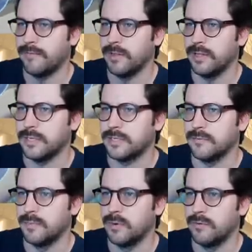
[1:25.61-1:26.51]
the list of
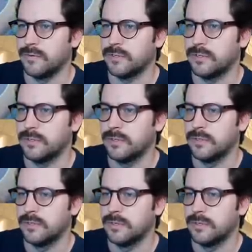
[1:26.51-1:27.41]
moves.
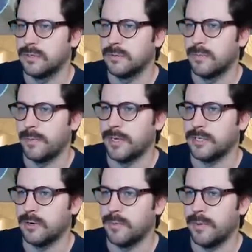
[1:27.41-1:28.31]
Maybe I
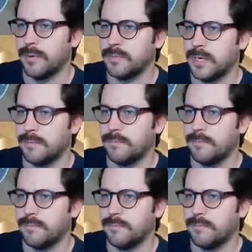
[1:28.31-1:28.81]
don't. Maybe I'm dumb.